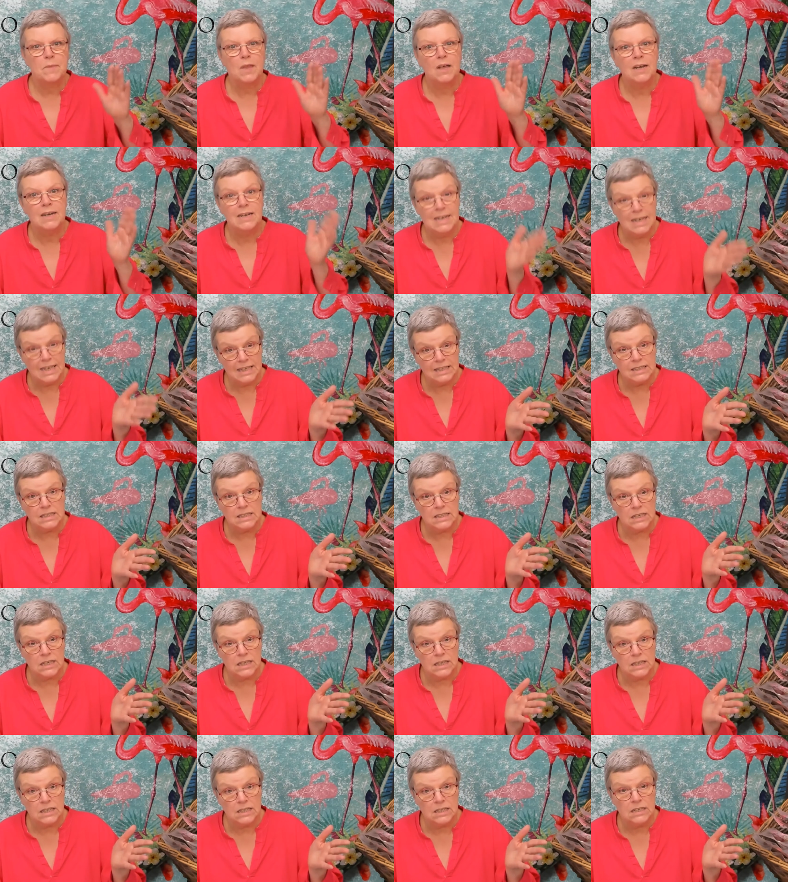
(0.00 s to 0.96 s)

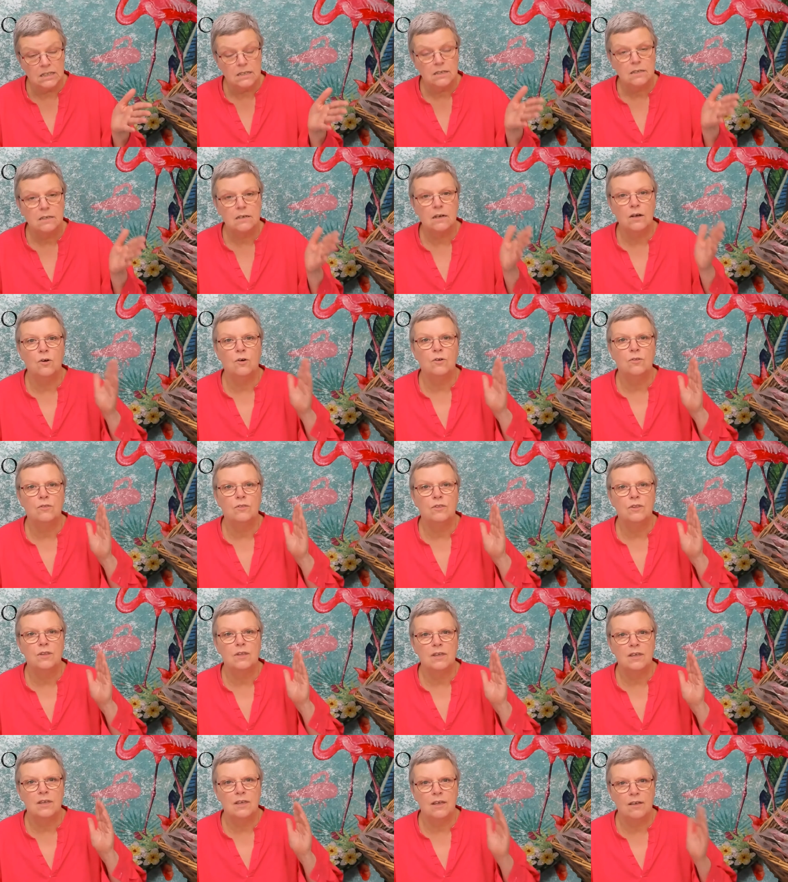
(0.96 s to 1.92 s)
listed on
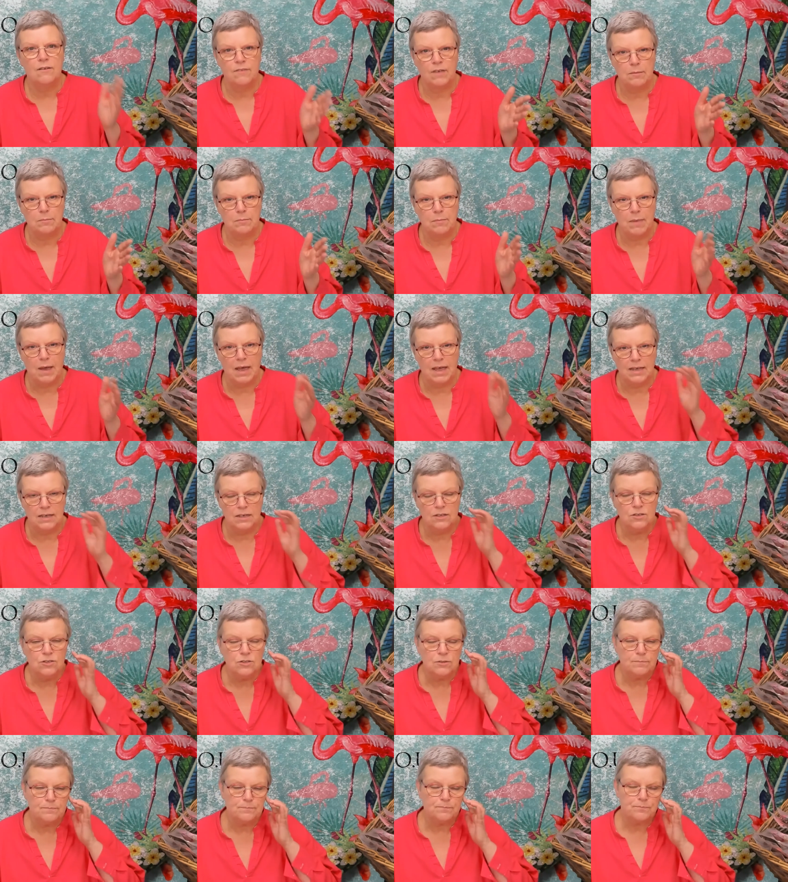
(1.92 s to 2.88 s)
the event page